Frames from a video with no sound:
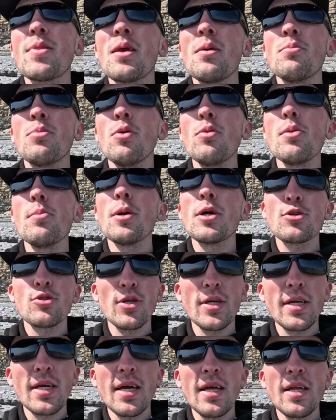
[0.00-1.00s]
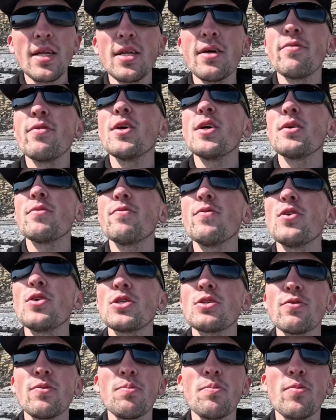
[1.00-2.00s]
But we might try and get another
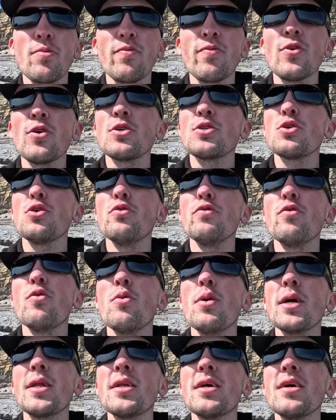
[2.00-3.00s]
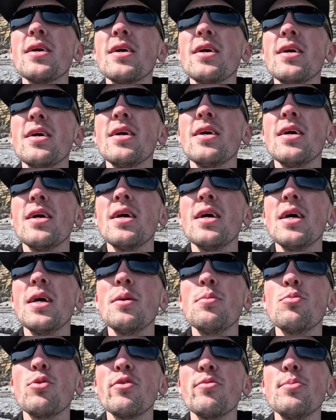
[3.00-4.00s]
voiceover
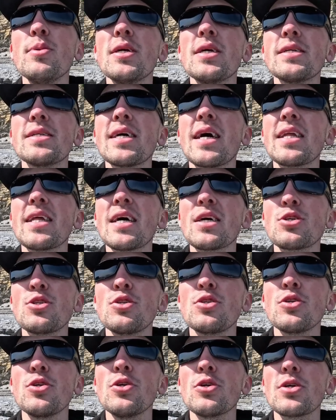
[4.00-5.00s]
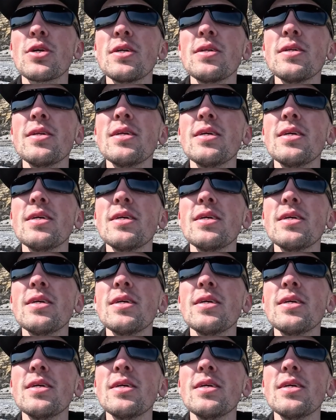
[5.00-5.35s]
one, with me and Dad actually talking,